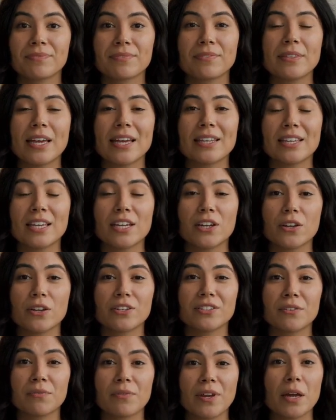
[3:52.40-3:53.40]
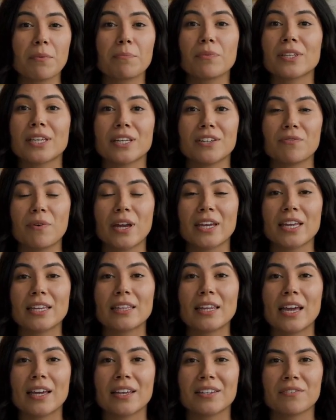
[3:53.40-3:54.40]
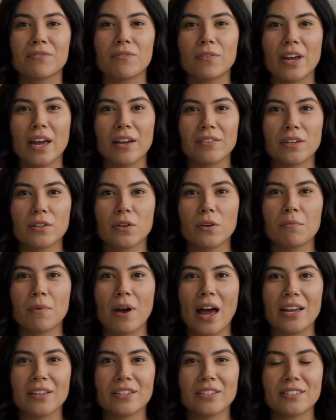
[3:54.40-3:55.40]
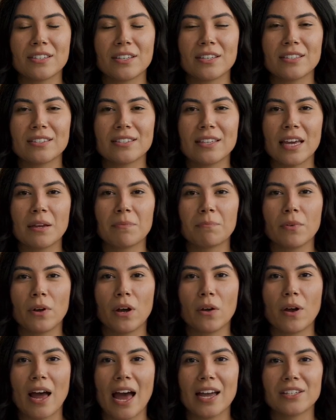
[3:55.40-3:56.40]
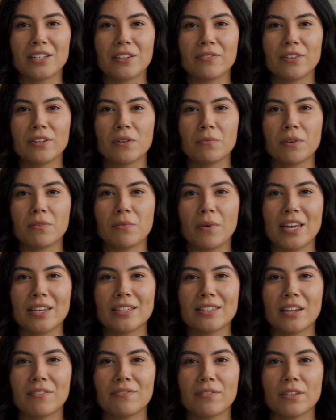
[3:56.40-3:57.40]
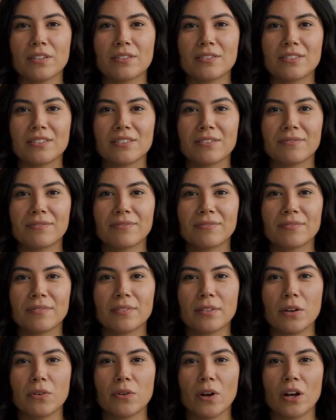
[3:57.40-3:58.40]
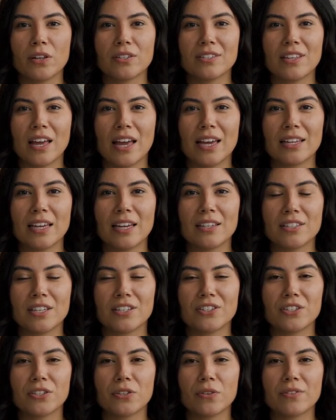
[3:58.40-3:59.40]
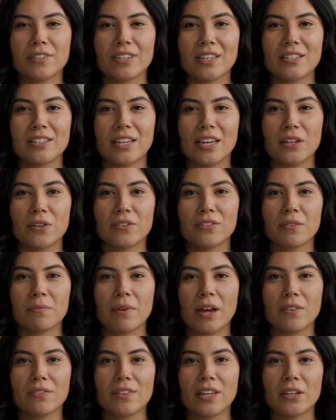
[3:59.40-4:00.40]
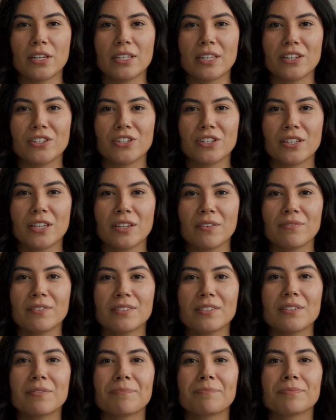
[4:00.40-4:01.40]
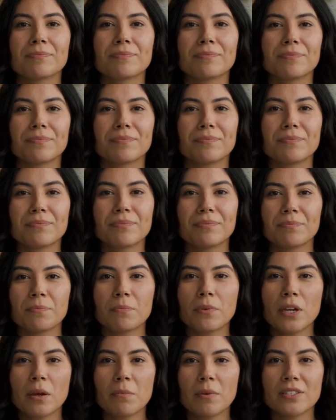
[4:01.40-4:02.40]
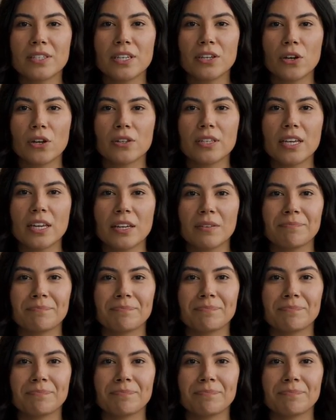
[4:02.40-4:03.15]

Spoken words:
And here are some companies recognized for ethical practices and proactive human rights efforts, alongside additional details about their initiatives. Bueno, Patagonia.